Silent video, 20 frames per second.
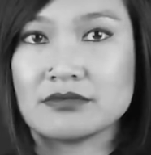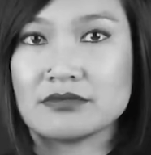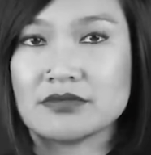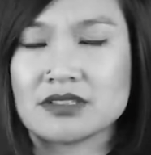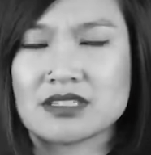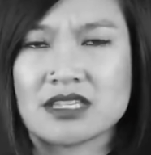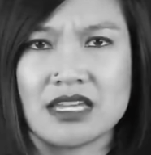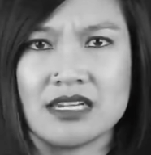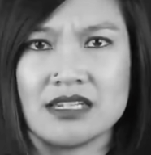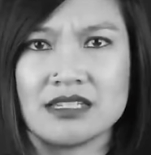
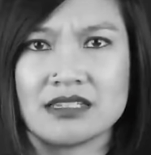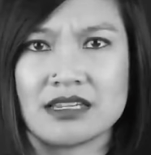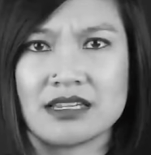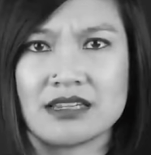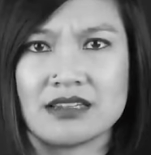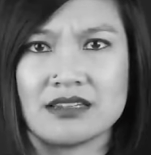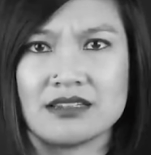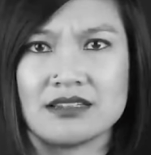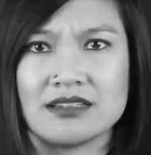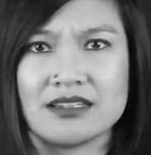
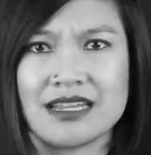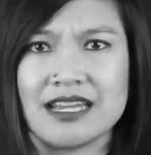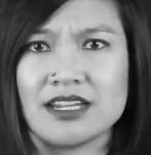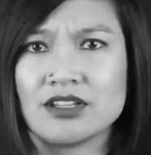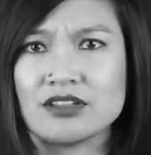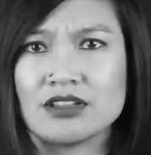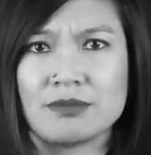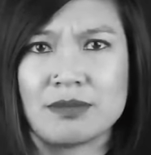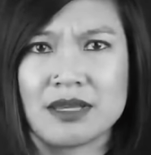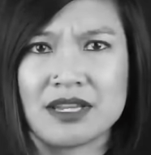Suddenly,
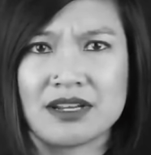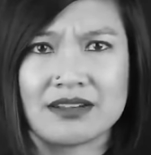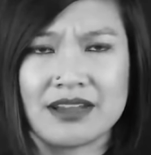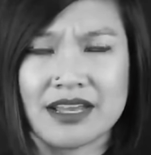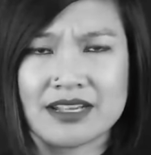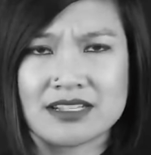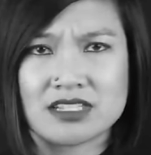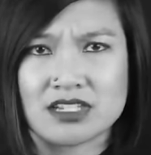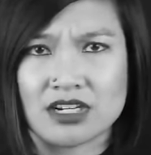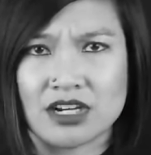Daniel appeared
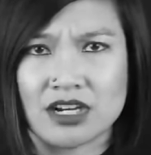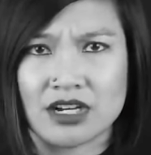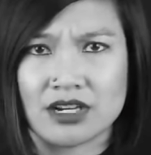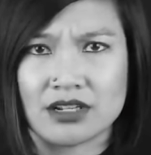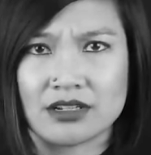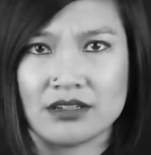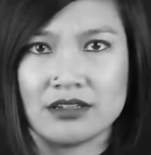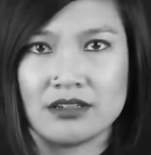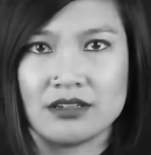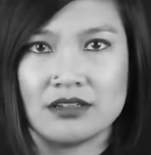next to
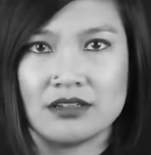her.